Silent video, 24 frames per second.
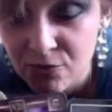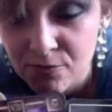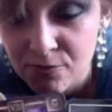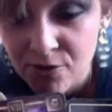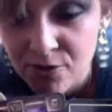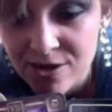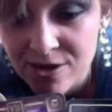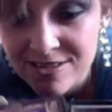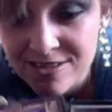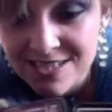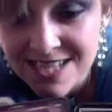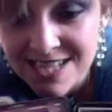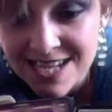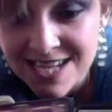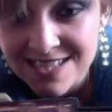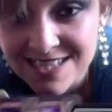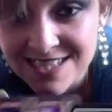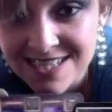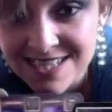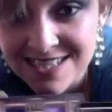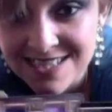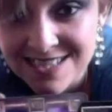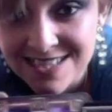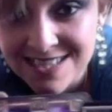
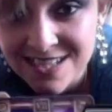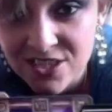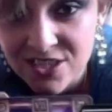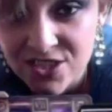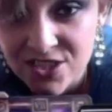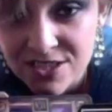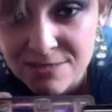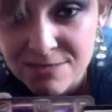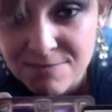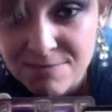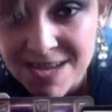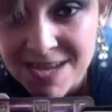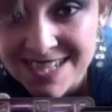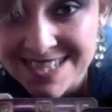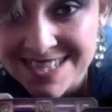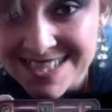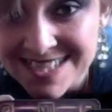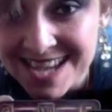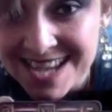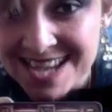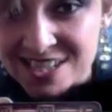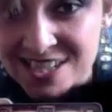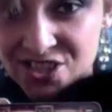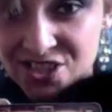processes such as
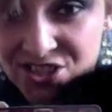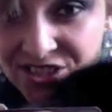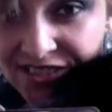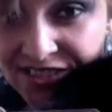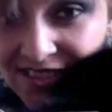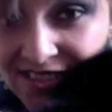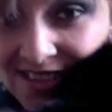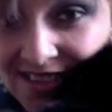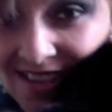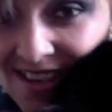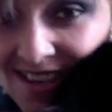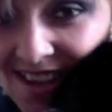meditation